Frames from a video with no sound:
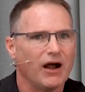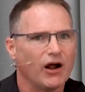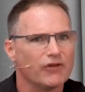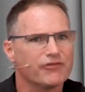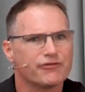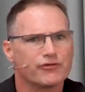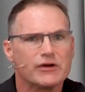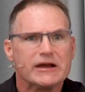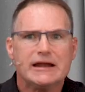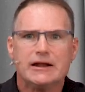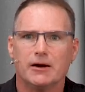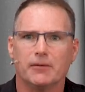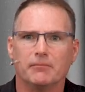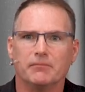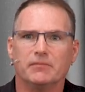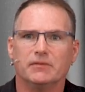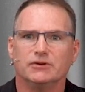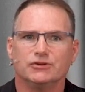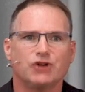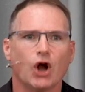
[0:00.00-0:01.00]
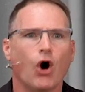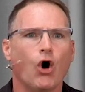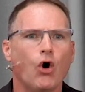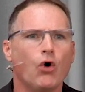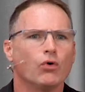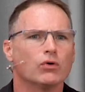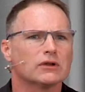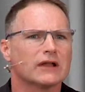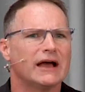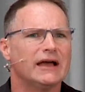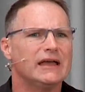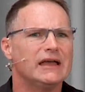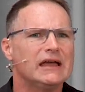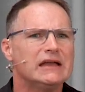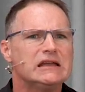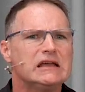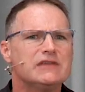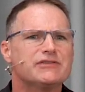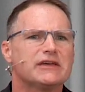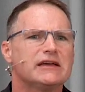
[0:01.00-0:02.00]
Our freedom. Don't let
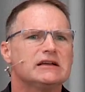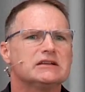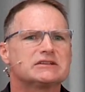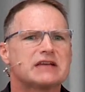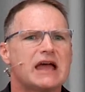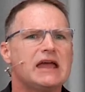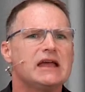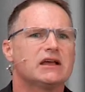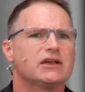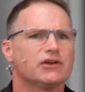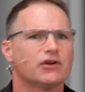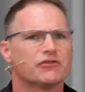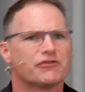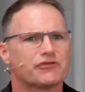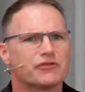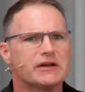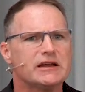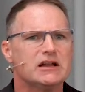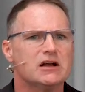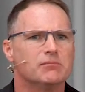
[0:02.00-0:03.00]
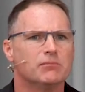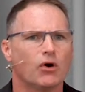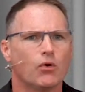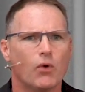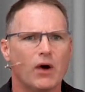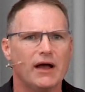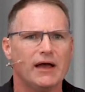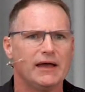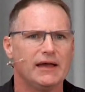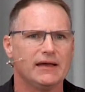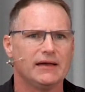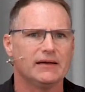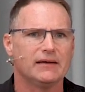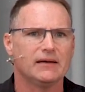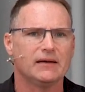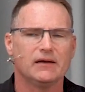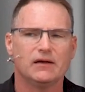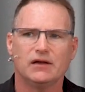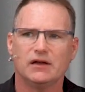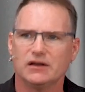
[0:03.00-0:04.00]
anything take your freedom away
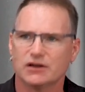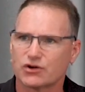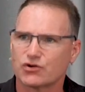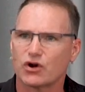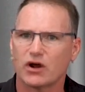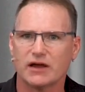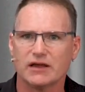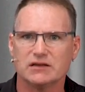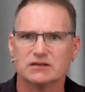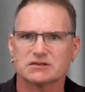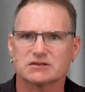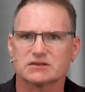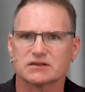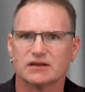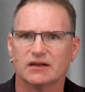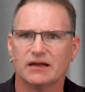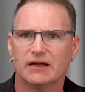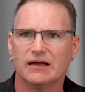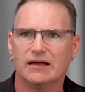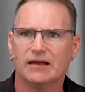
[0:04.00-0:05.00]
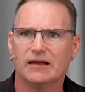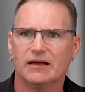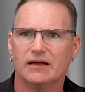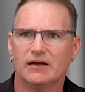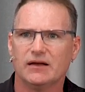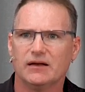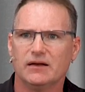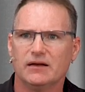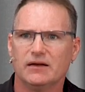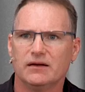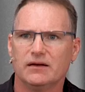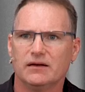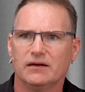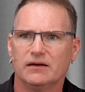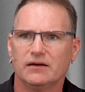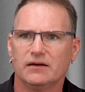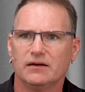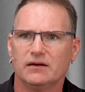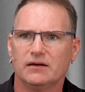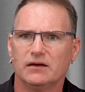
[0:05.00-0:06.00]
in Christ.
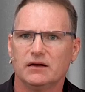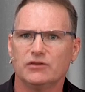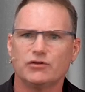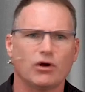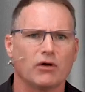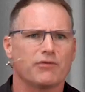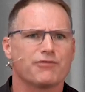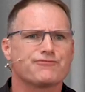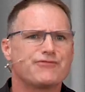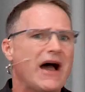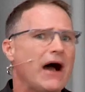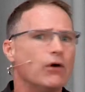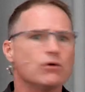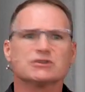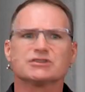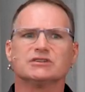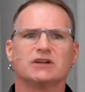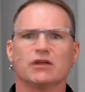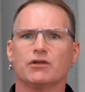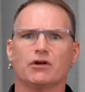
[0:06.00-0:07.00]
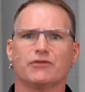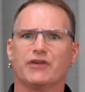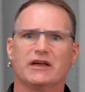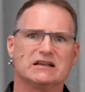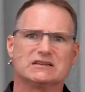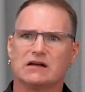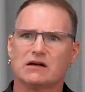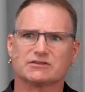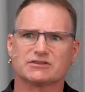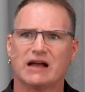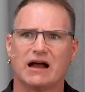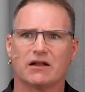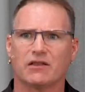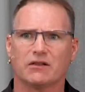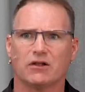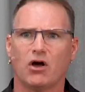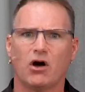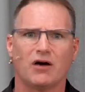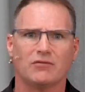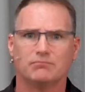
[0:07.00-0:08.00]
And there are a thousand other things outside of the
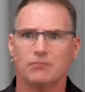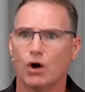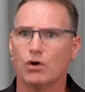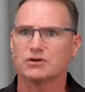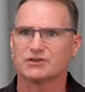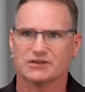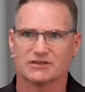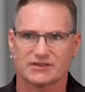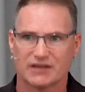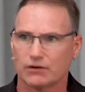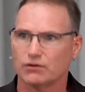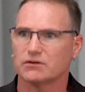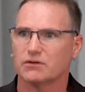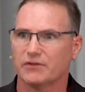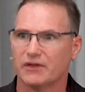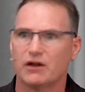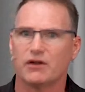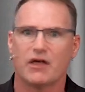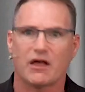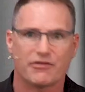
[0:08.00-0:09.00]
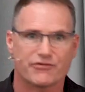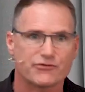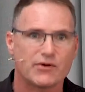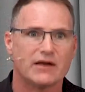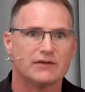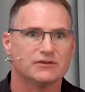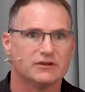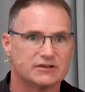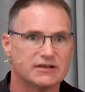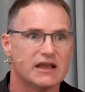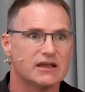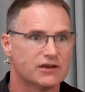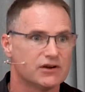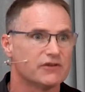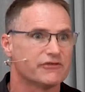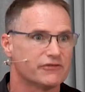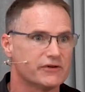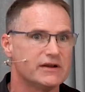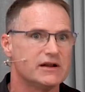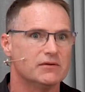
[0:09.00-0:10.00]
law of Moses that, that threaten to take your
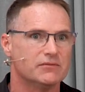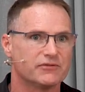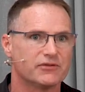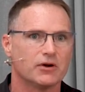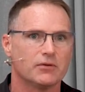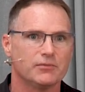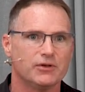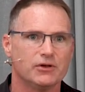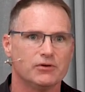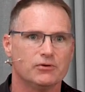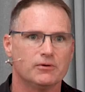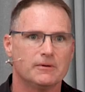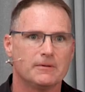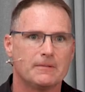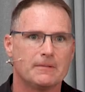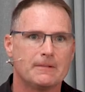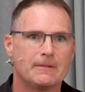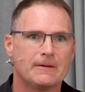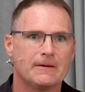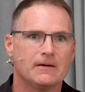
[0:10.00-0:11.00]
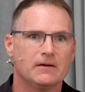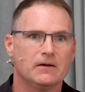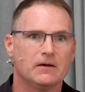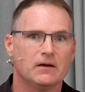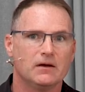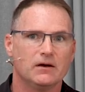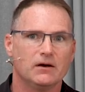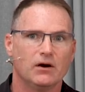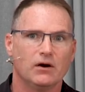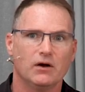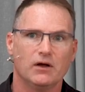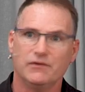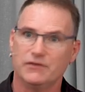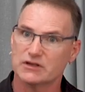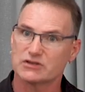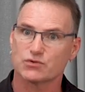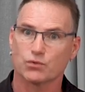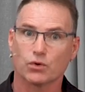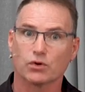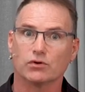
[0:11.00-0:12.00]
freedom from you in
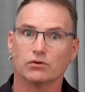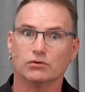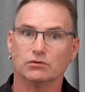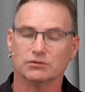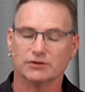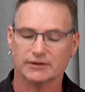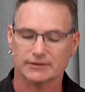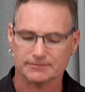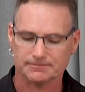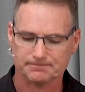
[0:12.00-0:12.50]
this world.